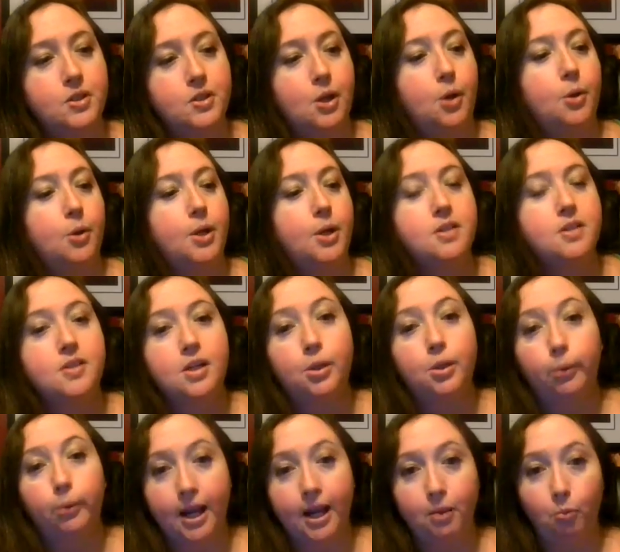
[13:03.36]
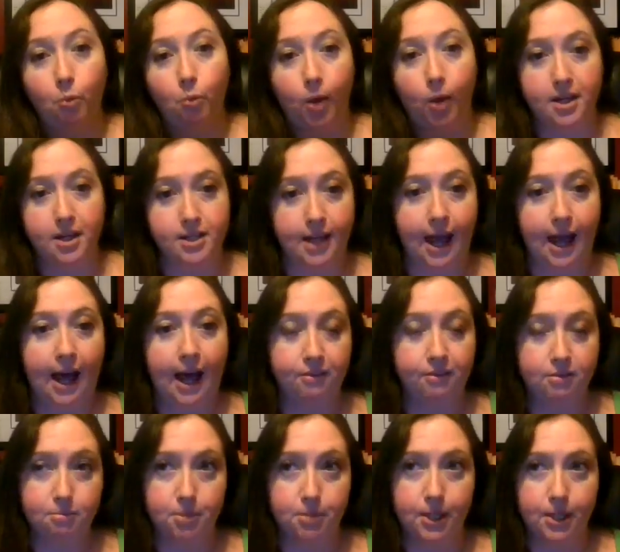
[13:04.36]
So it's a great one to
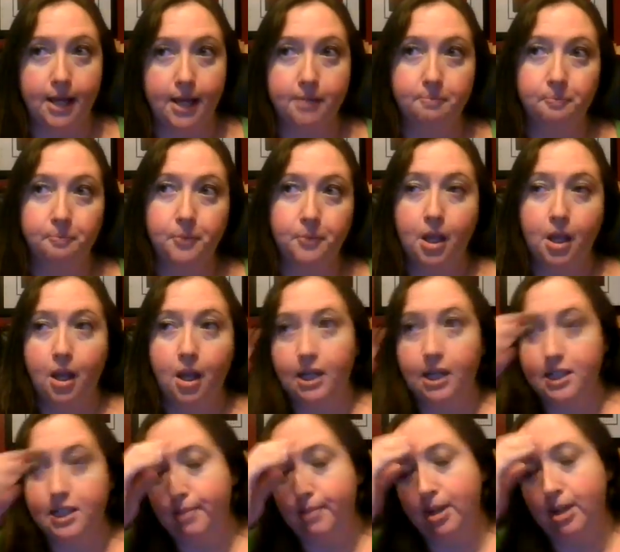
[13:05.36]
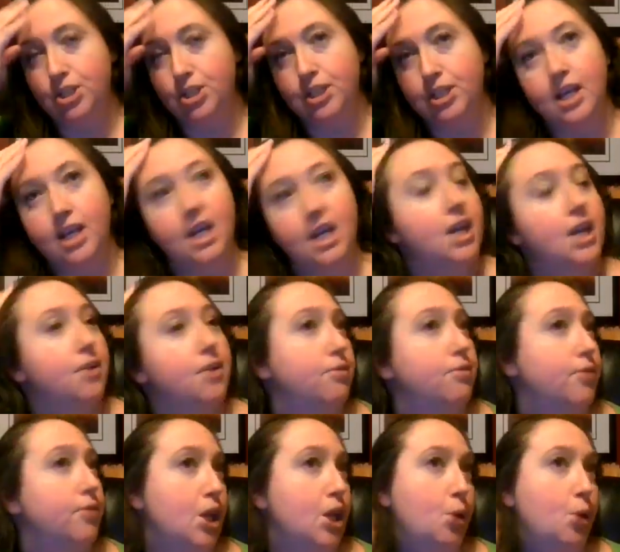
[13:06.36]
have in play, especially
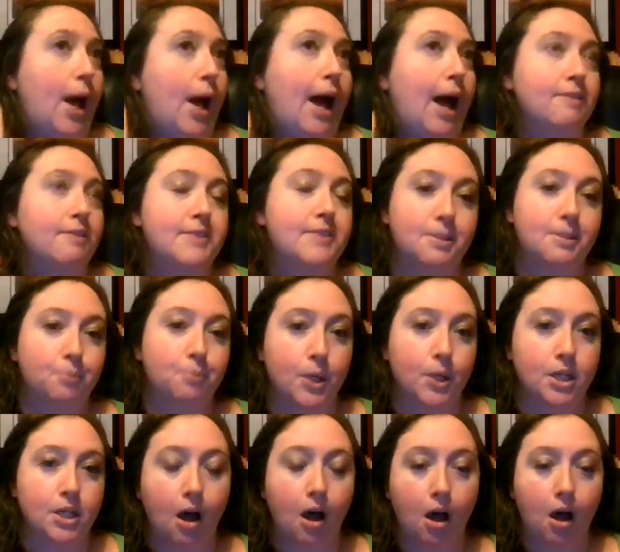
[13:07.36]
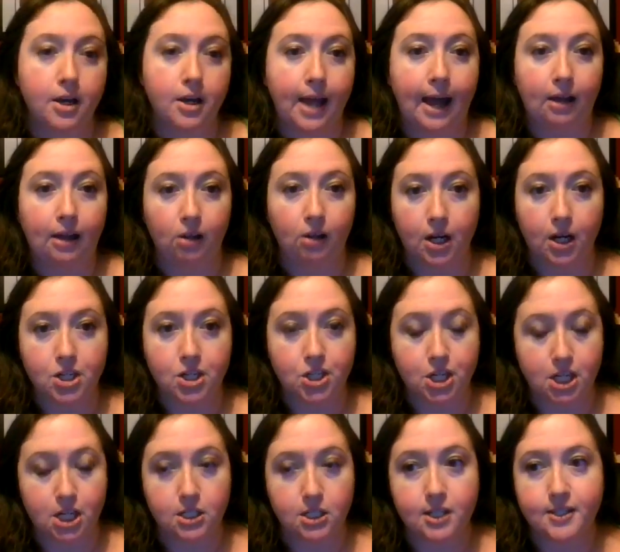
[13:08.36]
if you have someone on
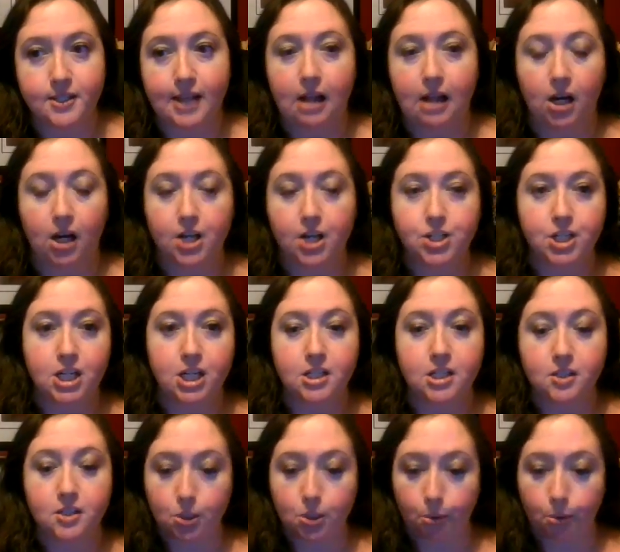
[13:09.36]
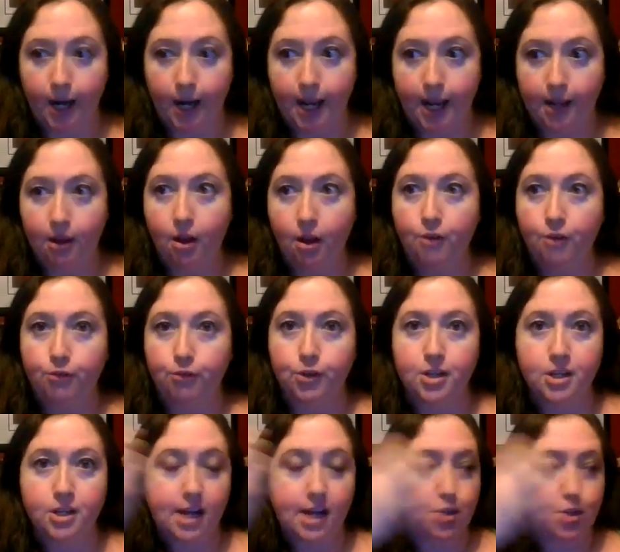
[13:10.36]
L-arginine. So L-arginine is great for
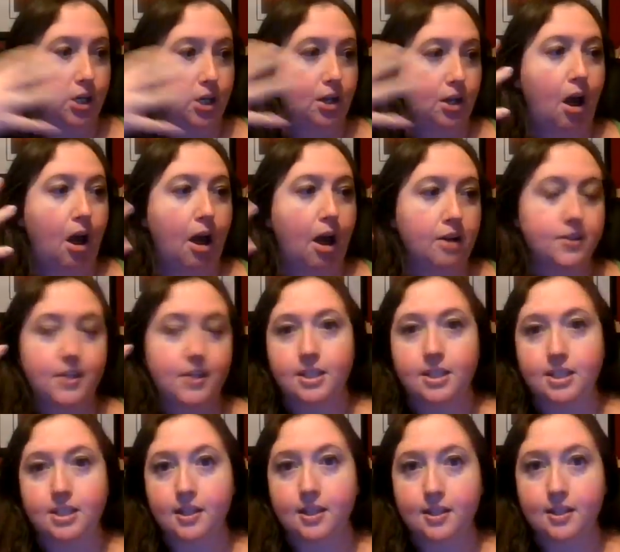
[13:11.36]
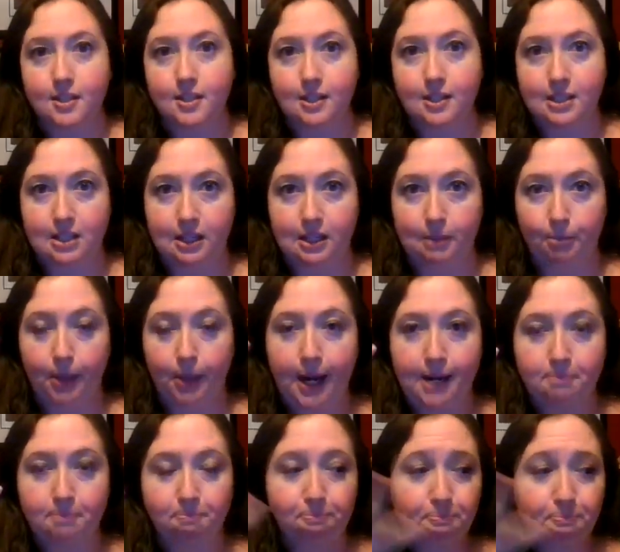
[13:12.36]
the nitric oxide synthesis to the
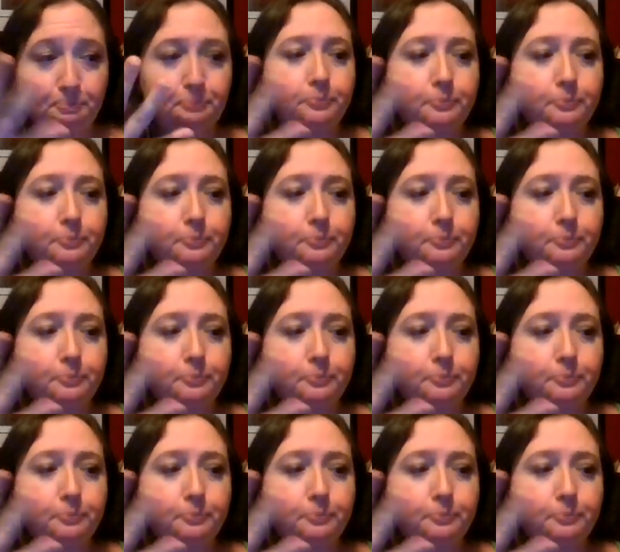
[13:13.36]
brain,